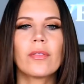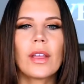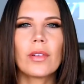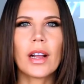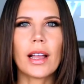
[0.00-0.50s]
My
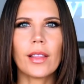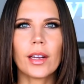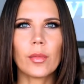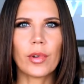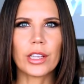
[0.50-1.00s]
favorite
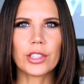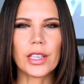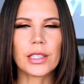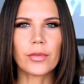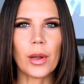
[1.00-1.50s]
eyeliner brush
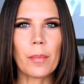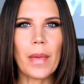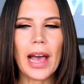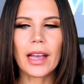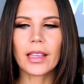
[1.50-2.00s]
is from
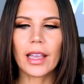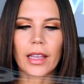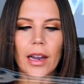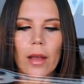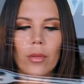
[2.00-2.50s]
MAC,
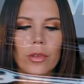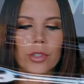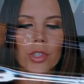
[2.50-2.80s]
and I will